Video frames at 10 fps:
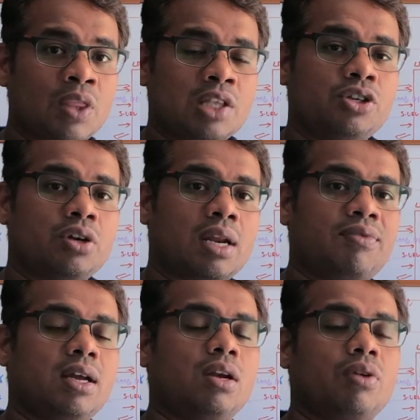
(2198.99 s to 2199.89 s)

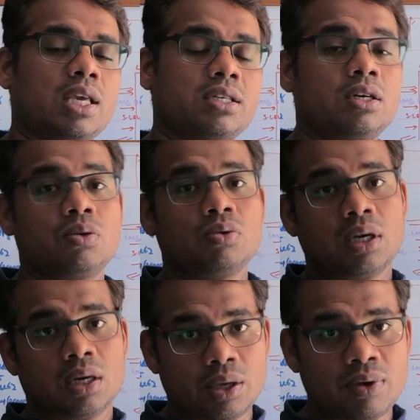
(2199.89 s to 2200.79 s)
geographical location to
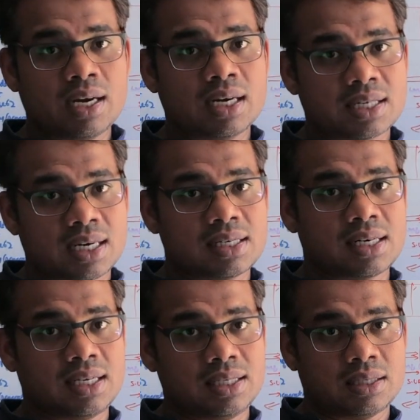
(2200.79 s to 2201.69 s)
the United States
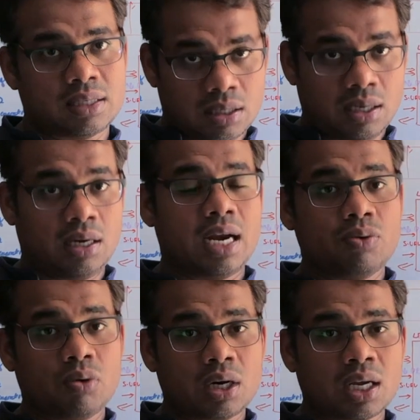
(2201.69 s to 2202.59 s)
region
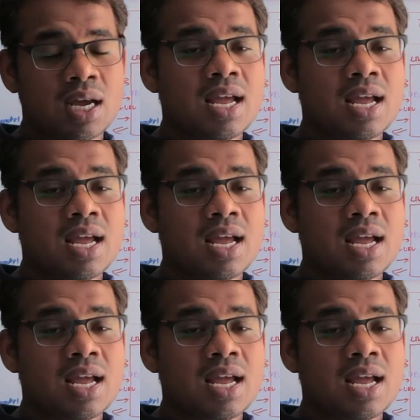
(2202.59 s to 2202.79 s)
network